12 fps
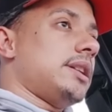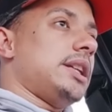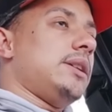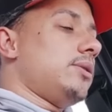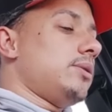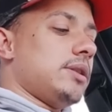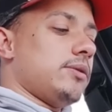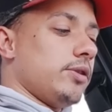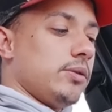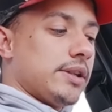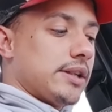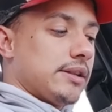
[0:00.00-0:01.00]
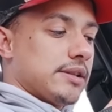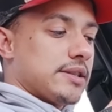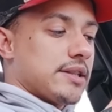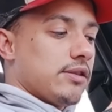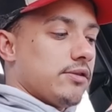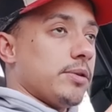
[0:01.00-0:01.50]
even with the fuel rail
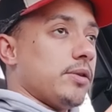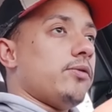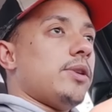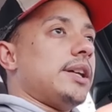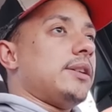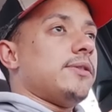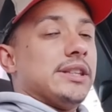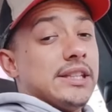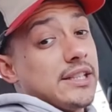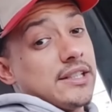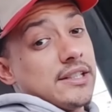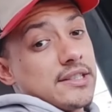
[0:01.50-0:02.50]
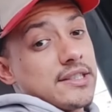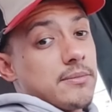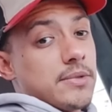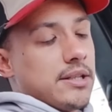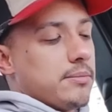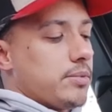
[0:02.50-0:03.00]
itself, before I even did any
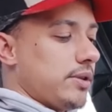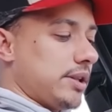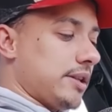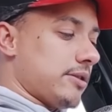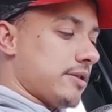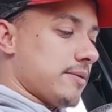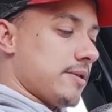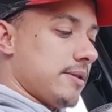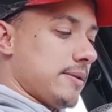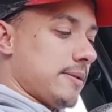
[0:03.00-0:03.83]
assembly, blew it up as well.